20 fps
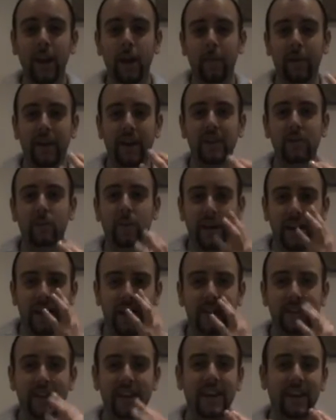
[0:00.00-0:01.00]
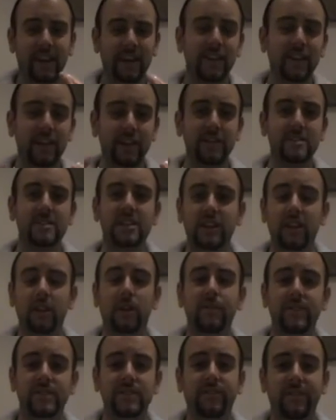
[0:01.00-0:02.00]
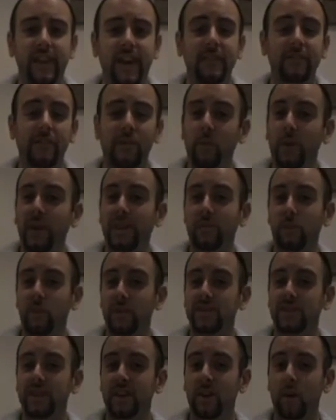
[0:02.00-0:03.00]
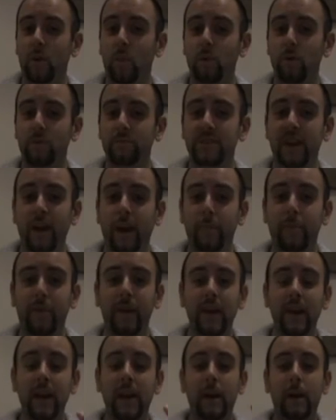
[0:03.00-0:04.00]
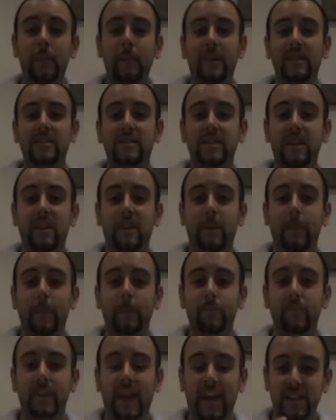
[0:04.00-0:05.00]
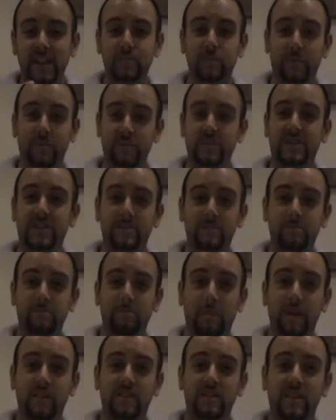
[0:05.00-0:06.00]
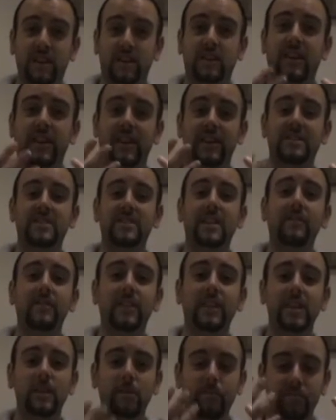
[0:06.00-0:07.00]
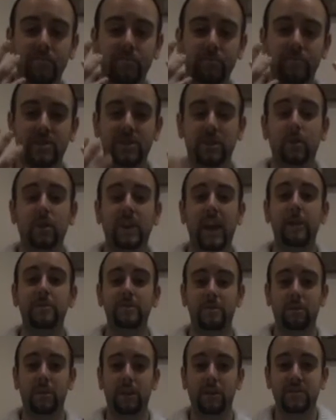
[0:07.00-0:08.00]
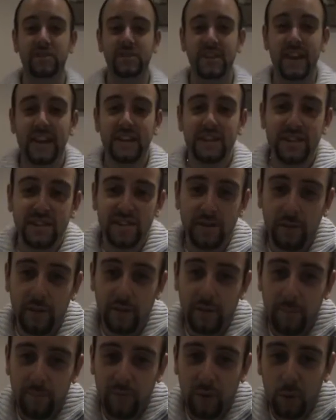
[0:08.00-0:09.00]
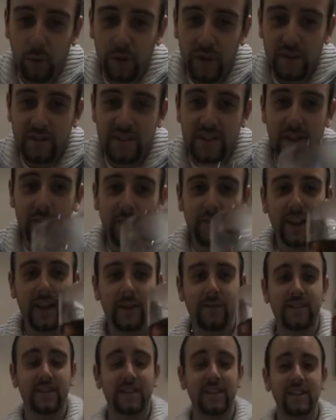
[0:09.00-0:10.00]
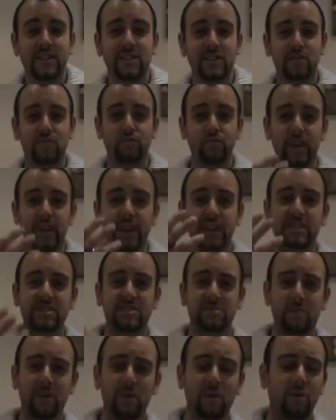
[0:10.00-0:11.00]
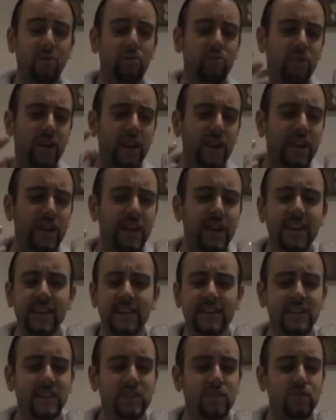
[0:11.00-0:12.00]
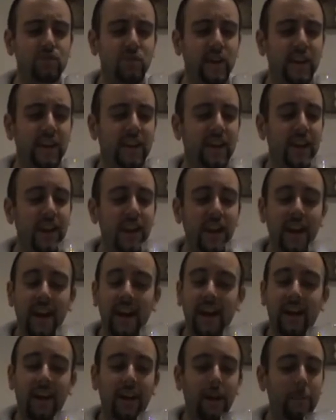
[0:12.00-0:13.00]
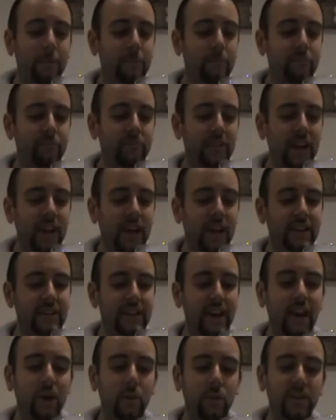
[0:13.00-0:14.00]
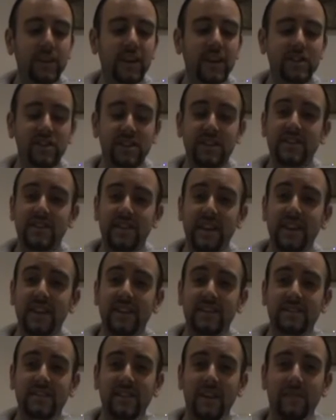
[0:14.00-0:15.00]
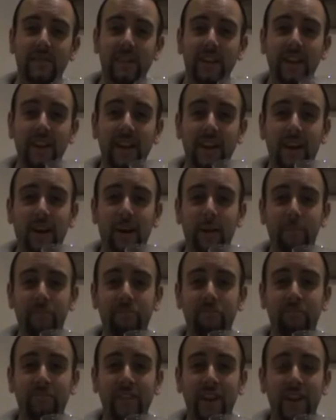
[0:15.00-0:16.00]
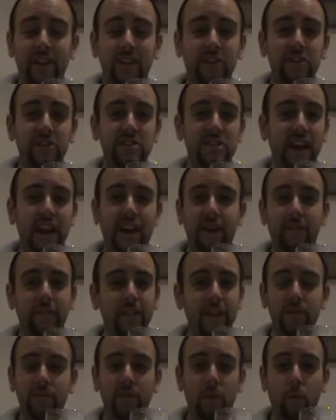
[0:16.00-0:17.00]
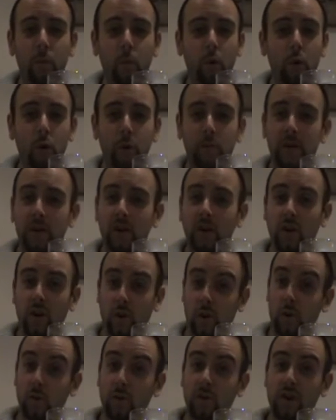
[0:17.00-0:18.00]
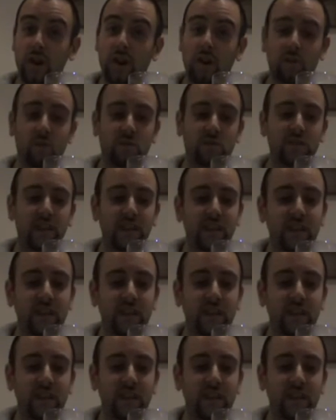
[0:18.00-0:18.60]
But either way, it kind of lost a lot of its flavour once it got warmed up. But Aspall's mulled cider has definitely still kept all those tastes and all those flavours, and it's just really smooth, really easy to drink. And yeah, I would actually say it's definitely good to have either warm or cold.